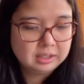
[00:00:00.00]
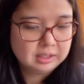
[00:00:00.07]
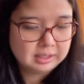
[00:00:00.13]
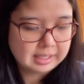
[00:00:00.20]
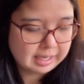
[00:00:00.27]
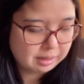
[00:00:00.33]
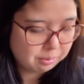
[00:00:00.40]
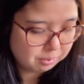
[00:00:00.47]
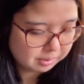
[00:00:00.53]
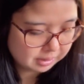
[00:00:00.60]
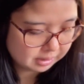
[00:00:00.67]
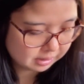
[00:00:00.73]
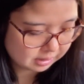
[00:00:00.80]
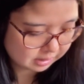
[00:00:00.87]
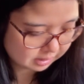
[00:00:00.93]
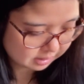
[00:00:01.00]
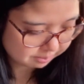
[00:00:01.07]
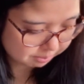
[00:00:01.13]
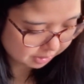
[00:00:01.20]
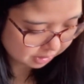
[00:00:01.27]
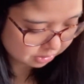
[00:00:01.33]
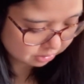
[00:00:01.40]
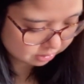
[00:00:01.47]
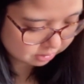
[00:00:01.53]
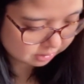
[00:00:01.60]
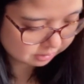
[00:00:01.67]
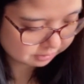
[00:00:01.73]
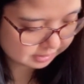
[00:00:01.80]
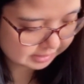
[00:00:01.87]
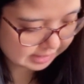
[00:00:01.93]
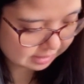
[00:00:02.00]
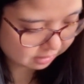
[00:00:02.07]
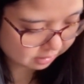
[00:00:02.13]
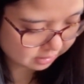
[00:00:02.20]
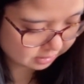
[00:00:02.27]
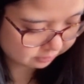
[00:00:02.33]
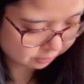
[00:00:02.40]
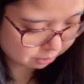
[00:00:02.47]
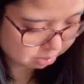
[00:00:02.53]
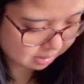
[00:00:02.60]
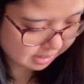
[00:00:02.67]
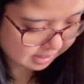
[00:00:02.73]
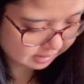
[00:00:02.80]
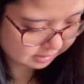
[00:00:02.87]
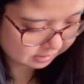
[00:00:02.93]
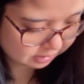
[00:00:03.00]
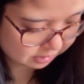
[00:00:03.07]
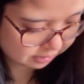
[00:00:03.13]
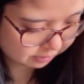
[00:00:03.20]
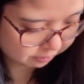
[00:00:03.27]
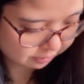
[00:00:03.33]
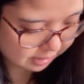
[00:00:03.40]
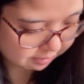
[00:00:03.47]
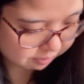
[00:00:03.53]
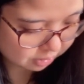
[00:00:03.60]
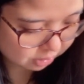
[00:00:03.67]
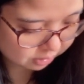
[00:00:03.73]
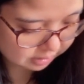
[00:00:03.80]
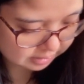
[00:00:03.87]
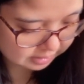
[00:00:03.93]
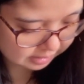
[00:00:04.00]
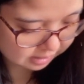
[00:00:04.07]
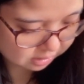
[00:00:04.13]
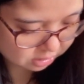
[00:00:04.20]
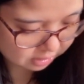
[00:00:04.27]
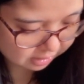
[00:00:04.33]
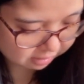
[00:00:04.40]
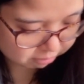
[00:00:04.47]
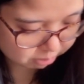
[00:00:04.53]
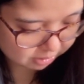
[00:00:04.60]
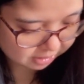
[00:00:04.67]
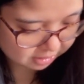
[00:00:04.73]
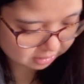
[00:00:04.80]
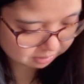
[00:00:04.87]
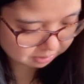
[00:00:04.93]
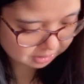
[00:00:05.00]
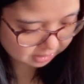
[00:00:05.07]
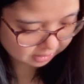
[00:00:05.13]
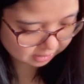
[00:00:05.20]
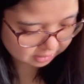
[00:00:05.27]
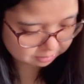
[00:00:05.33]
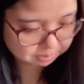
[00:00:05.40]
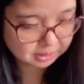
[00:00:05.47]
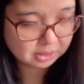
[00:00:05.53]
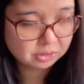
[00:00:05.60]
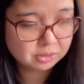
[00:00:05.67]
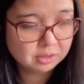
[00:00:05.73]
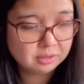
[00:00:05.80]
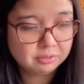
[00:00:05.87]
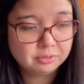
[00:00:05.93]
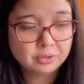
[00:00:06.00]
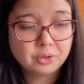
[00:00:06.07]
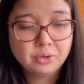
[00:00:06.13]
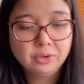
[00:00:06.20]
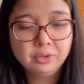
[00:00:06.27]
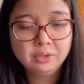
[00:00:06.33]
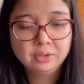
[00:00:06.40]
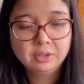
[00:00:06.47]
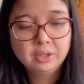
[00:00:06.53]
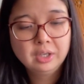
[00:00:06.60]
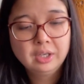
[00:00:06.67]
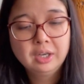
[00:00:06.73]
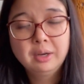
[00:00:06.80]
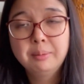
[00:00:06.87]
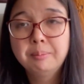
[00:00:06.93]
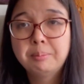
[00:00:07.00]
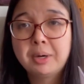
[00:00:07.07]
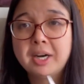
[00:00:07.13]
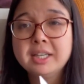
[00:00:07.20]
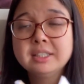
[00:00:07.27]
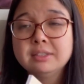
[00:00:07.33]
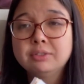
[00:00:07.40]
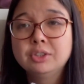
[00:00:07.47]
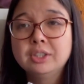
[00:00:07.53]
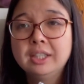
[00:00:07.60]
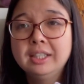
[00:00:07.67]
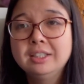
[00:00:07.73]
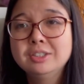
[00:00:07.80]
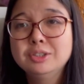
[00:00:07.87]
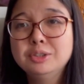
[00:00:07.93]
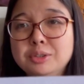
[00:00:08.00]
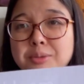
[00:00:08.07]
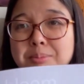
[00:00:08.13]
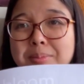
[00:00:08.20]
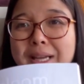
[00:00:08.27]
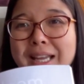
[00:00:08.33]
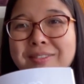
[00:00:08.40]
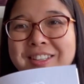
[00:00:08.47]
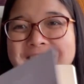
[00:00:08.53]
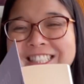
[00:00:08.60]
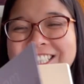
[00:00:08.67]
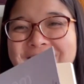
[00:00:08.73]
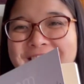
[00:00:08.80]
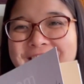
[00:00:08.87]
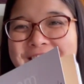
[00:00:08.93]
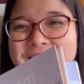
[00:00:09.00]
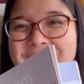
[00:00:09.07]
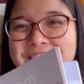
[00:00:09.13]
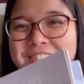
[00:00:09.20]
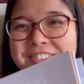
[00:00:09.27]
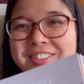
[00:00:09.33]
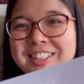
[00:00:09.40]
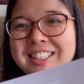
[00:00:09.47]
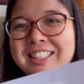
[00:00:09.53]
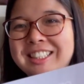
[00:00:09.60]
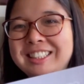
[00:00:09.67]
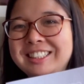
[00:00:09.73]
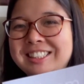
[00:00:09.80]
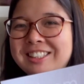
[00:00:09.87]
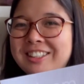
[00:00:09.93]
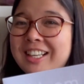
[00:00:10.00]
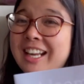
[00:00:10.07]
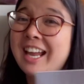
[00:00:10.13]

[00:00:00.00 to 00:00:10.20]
They were, I'm pretty sure it was $10 full price, so $5 each half price, which I think is pretty good for price for a little baby top. So I